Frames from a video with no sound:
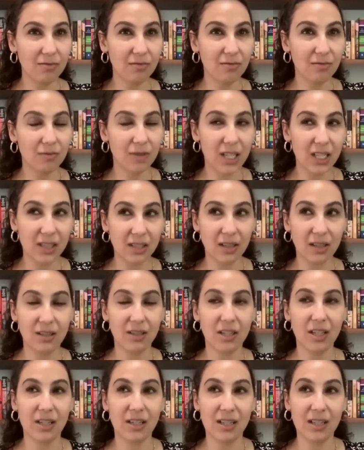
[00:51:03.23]

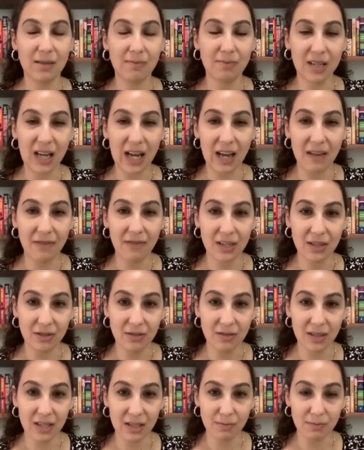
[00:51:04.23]
research and deep dive and
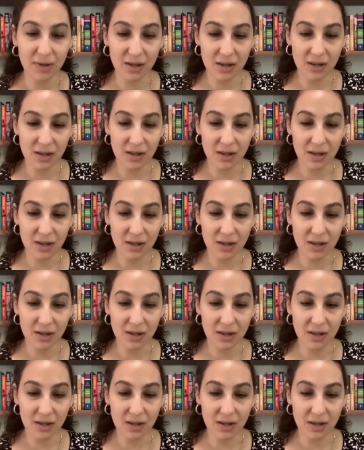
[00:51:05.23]
do this book,